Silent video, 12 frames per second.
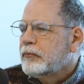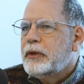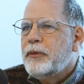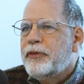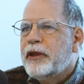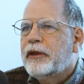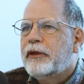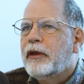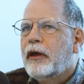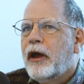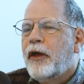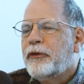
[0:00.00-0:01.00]
Do you think
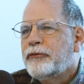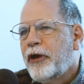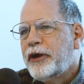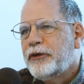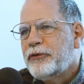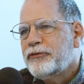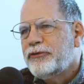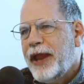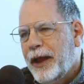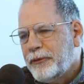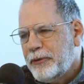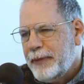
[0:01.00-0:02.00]
other funders
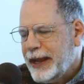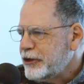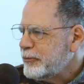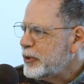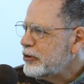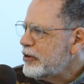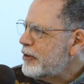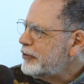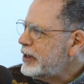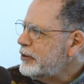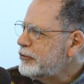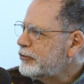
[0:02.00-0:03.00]
now demand more
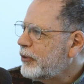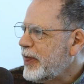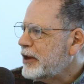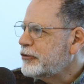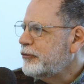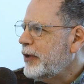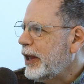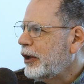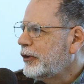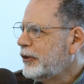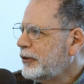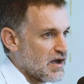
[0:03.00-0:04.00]
evidence, or that's
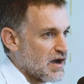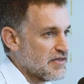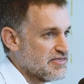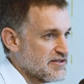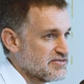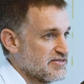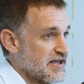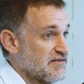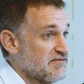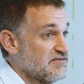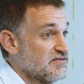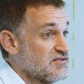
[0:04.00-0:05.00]
failed? I think
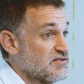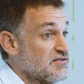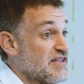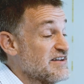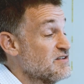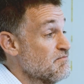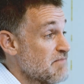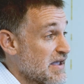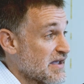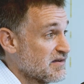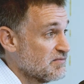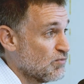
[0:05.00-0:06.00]
they
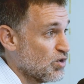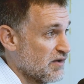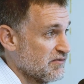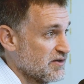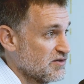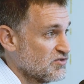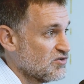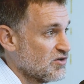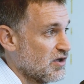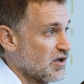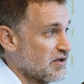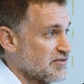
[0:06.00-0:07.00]
demand more evidence.
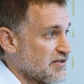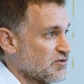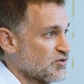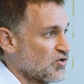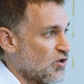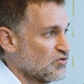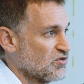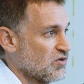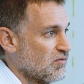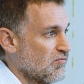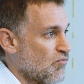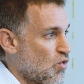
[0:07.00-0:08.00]
I think there's
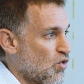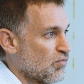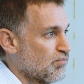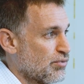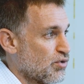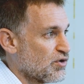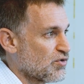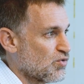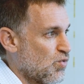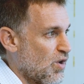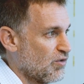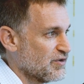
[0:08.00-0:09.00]
also more poor
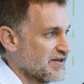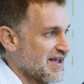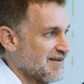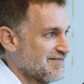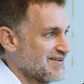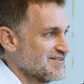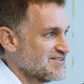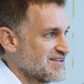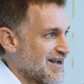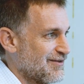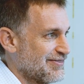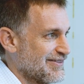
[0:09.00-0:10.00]
quality evidence
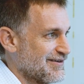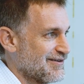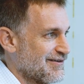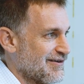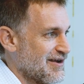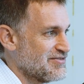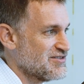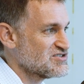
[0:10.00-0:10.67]
out there, right? The